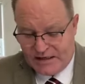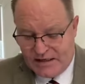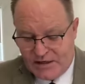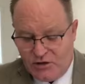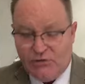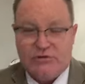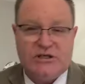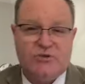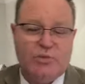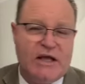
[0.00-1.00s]
He
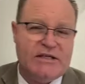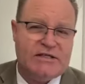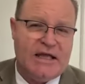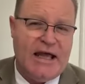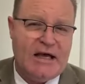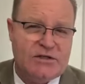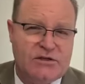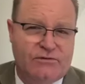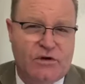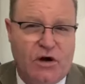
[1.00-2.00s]
calls this place the
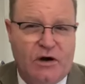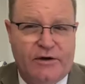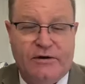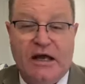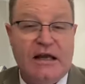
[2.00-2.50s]
house of God.